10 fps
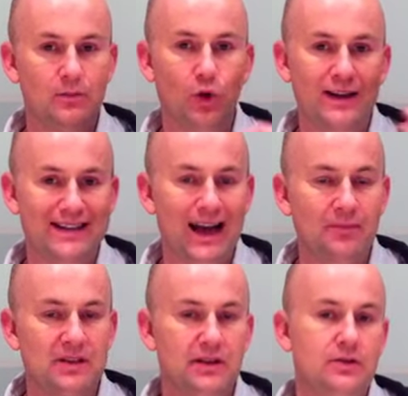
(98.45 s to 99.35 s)
more
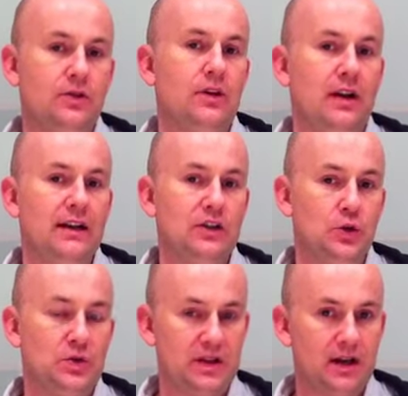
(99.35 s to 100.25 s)
adapted to the end
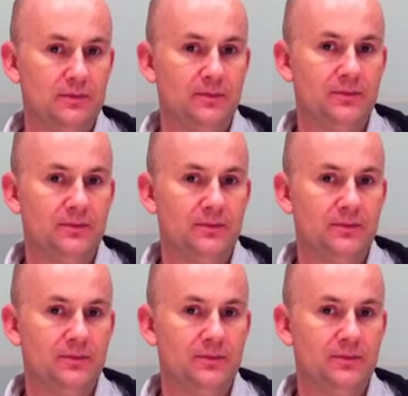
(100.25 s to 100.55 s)
user.